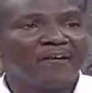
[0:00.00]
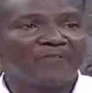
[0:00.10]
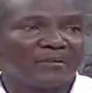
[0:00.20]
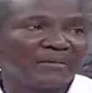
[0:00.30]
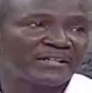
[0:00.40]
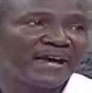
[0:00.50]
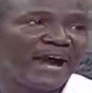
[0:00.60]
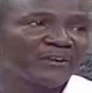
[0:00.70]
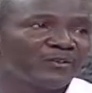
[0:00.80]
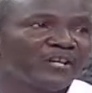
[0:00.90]
farmers are
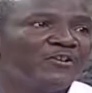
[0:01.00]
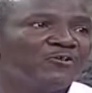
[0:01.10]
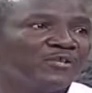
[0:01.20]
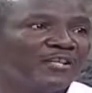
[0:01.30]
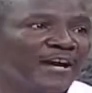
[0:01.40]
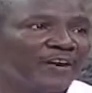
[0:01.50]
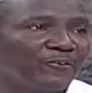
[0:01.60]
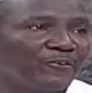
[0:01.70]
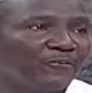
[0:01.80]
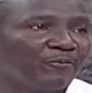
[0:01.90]
actually losing
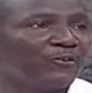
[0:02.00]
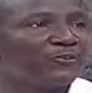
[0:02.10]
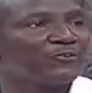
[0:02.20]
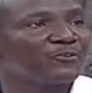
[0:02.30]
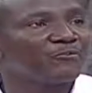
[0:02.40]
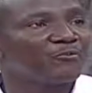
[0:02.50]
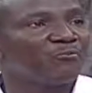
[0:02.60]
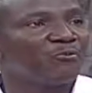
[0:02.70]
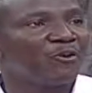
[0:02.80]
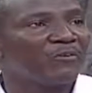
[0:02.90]
out because of
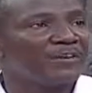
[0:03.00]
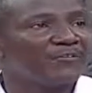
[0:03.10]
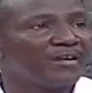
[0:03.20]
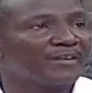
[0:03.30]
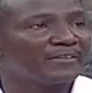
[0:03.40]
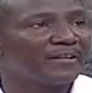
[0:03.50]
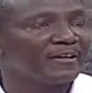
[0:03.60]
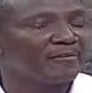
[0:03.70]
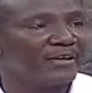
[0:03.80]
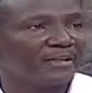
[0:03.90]
poor welfare
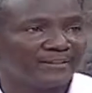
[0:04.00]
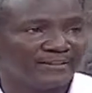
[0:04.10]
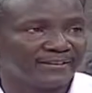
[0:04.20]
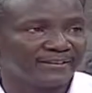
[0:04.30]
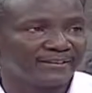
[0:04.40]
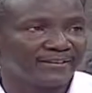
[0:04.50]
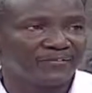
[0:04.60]
practices.